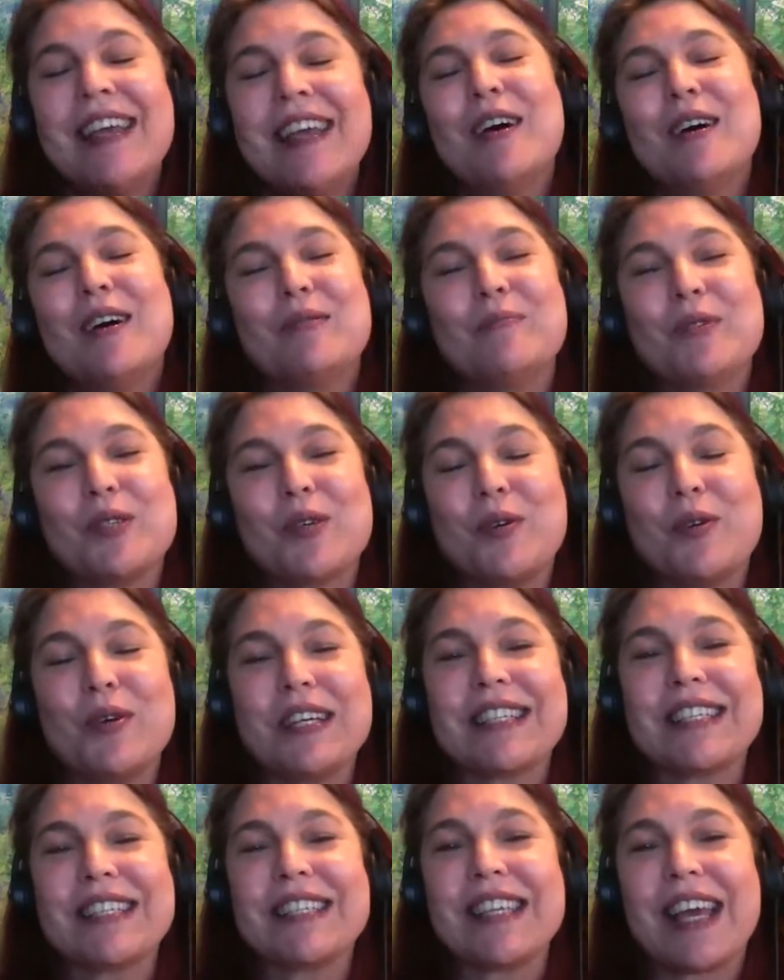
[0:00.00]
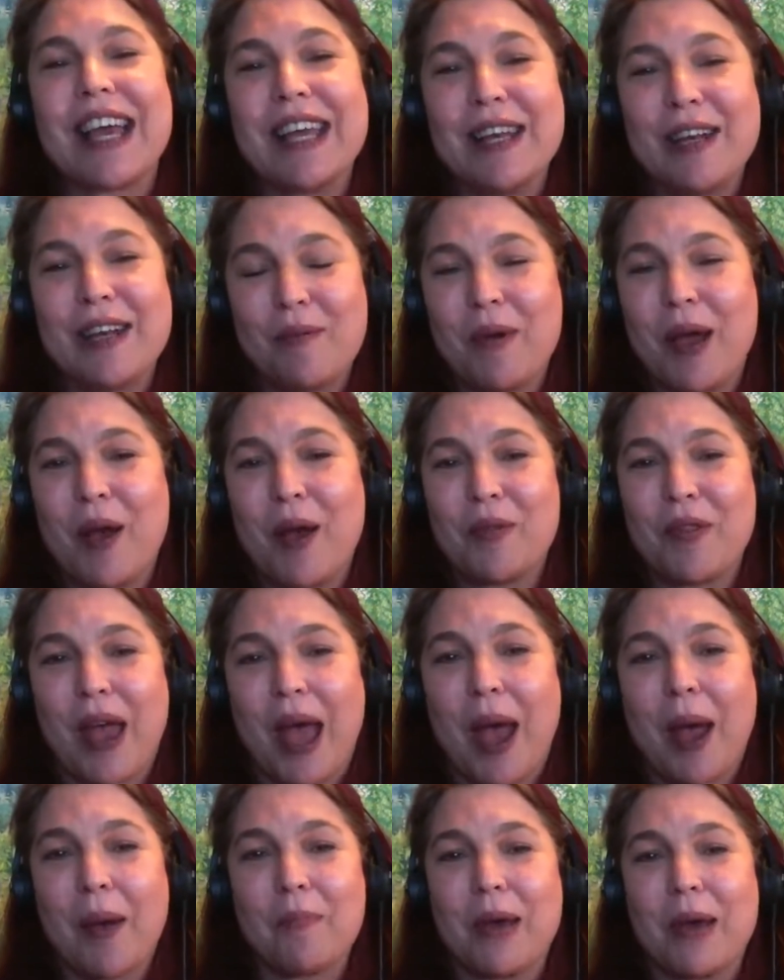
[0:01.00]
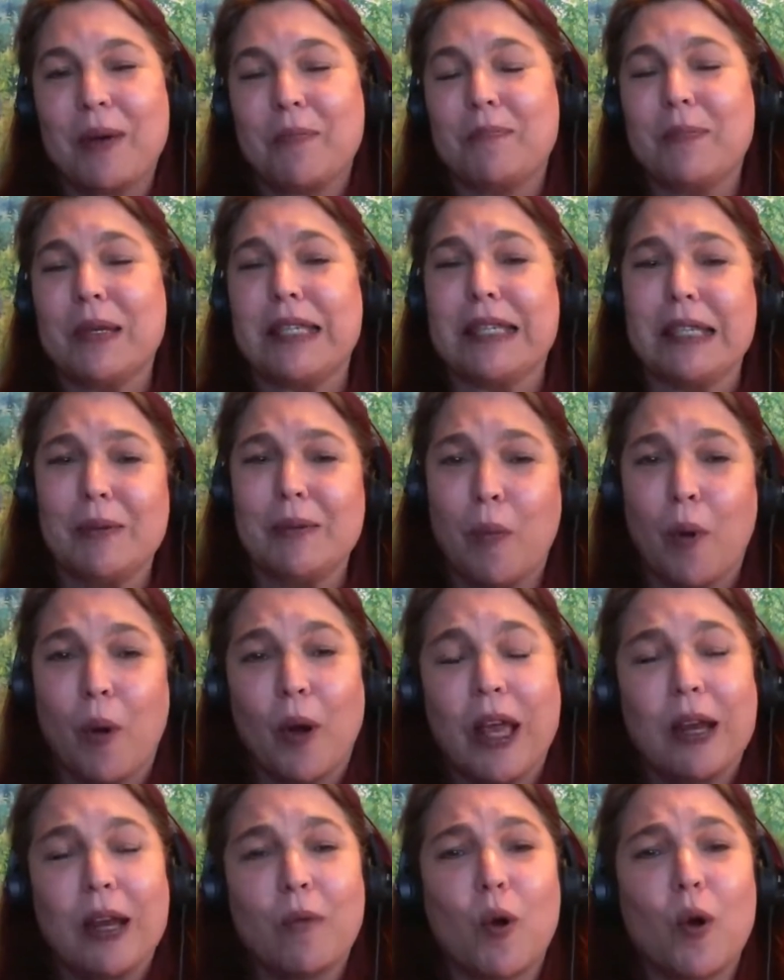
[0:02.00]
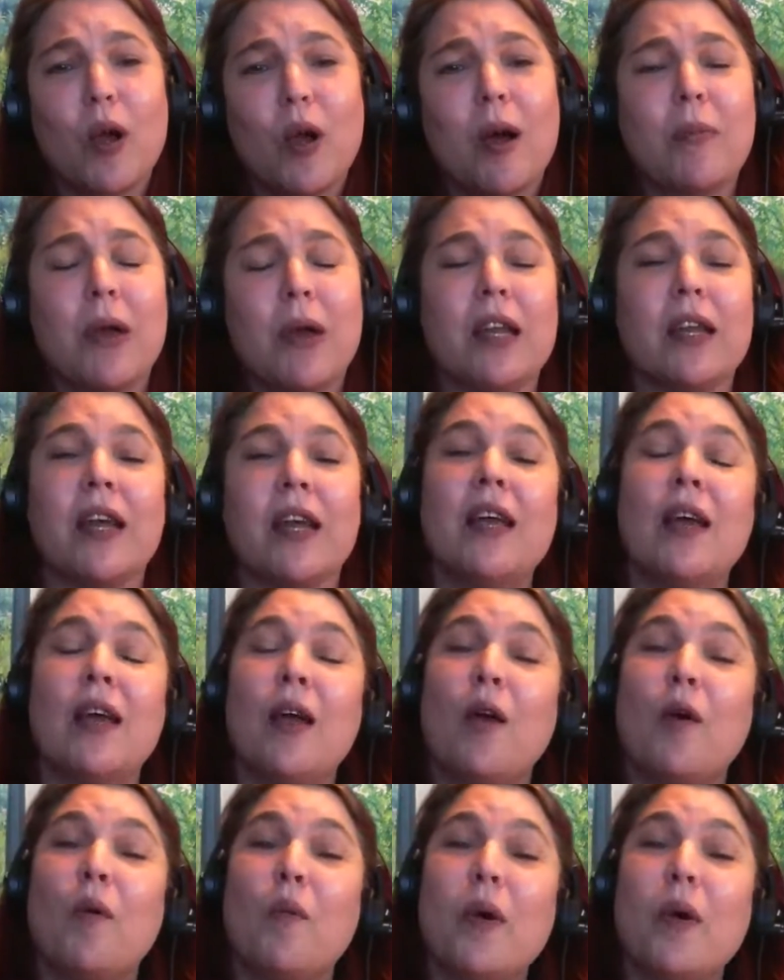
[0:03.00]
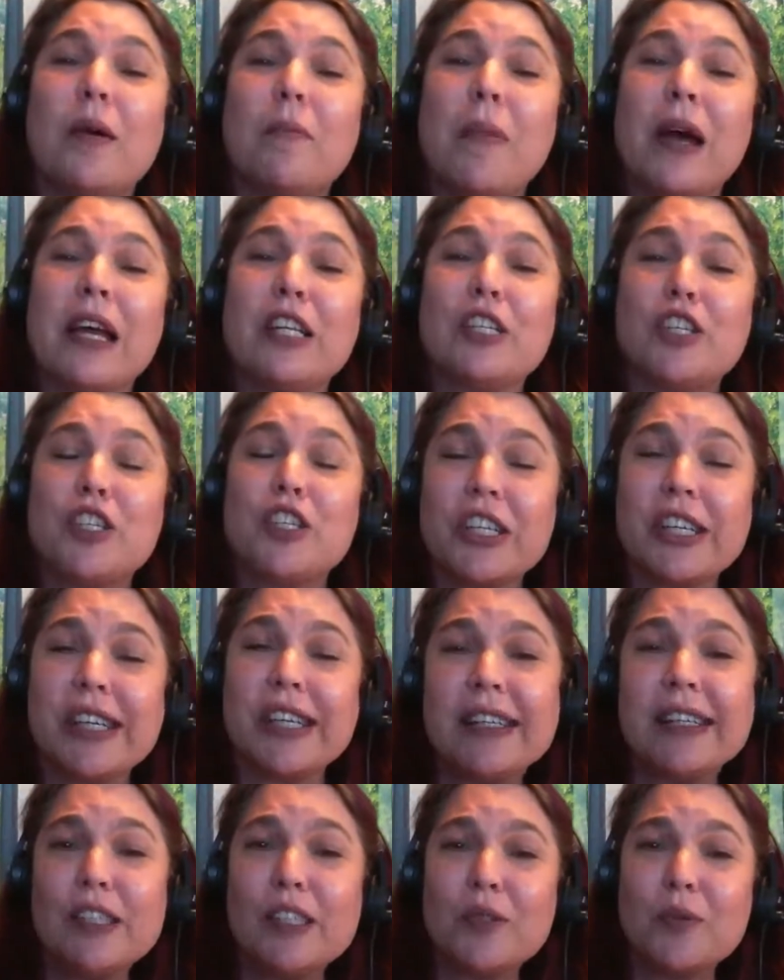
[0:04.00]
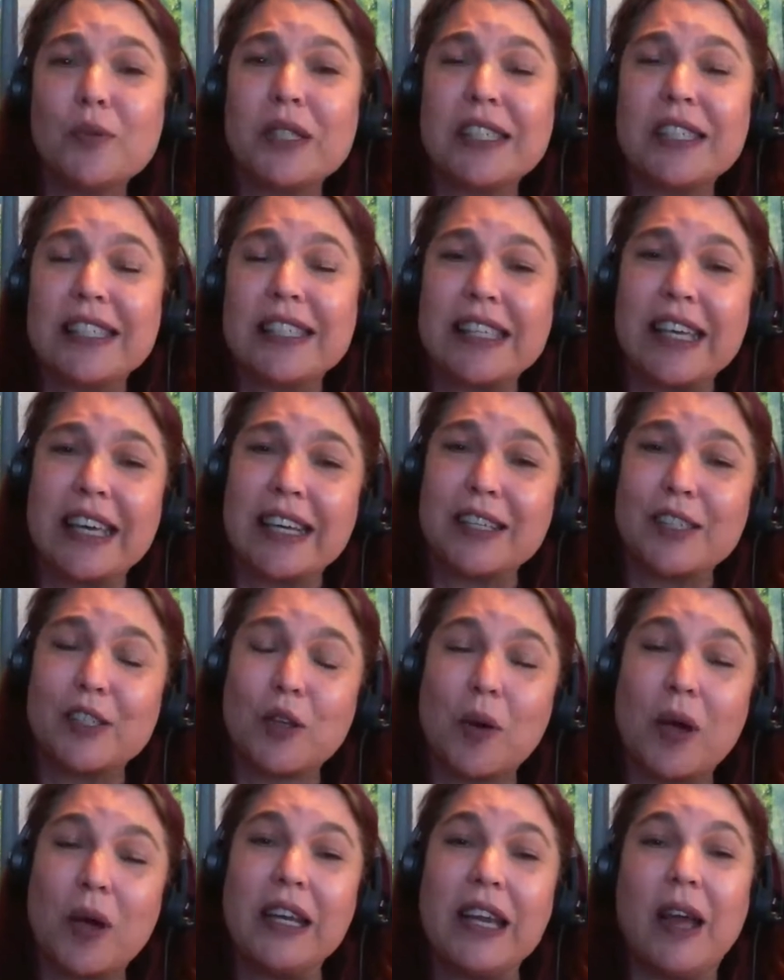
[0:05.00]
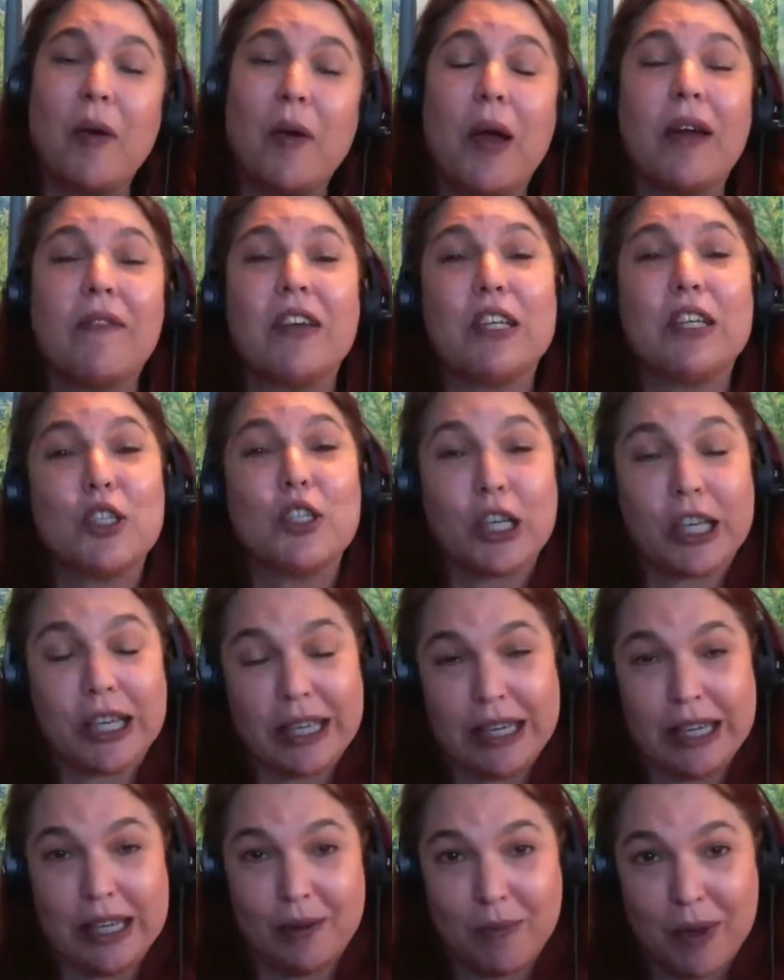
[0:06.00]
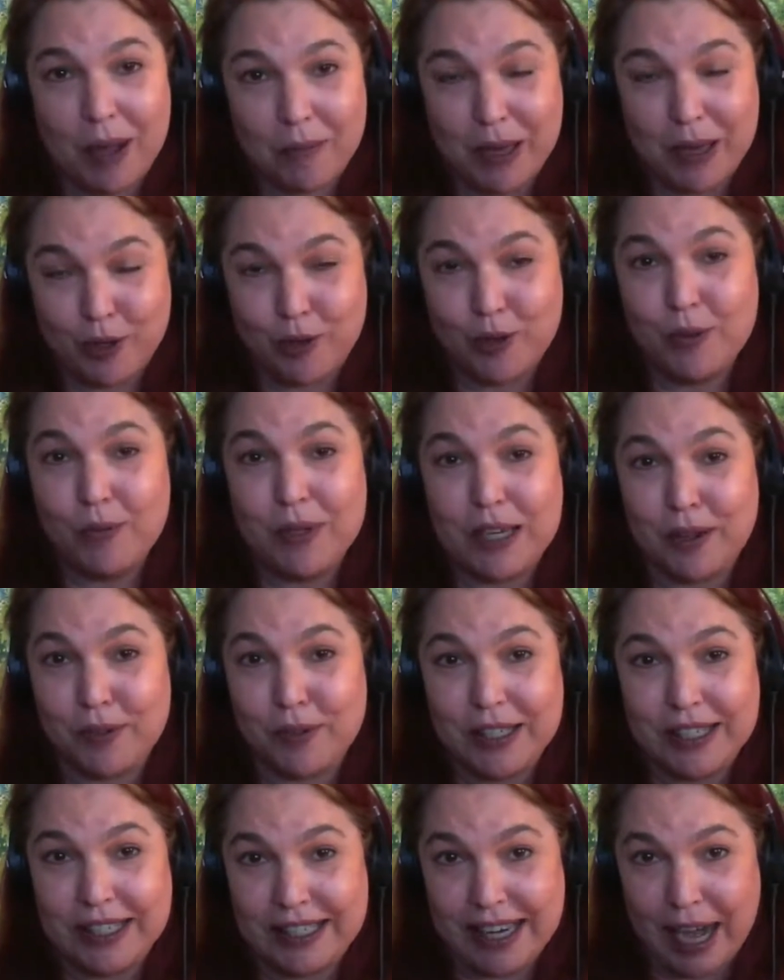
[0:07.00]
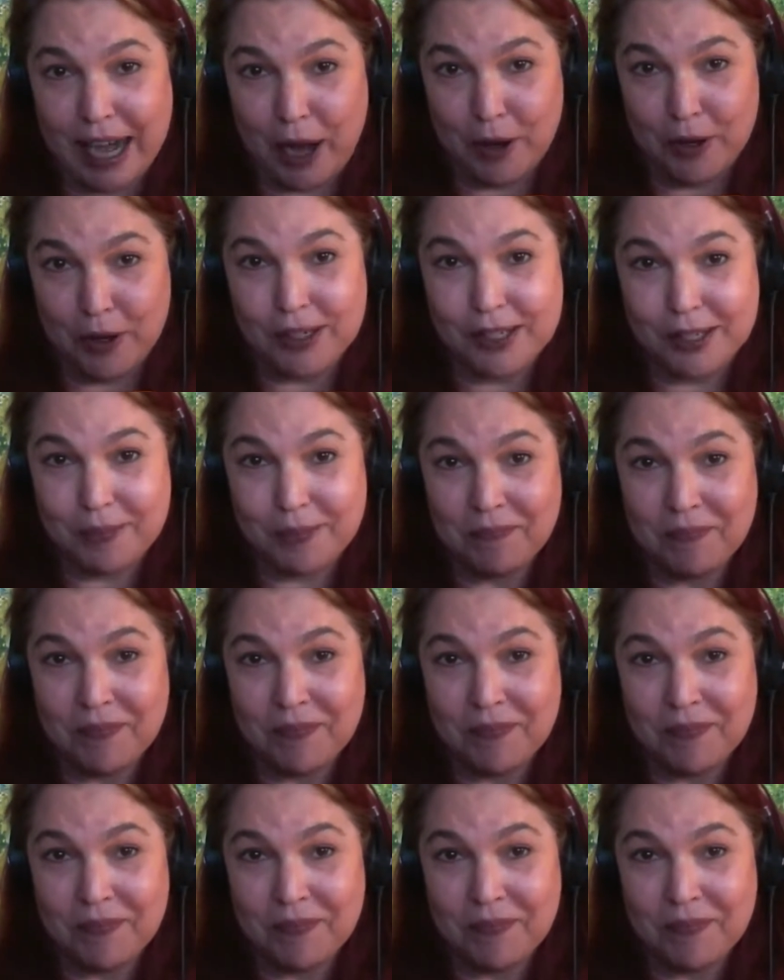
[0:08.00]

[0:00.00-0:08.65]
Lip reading: I'm so excited about that, but busy morning. Woke up and one of my chickens was sick. So I now have a chicken in my bedroom downstairs.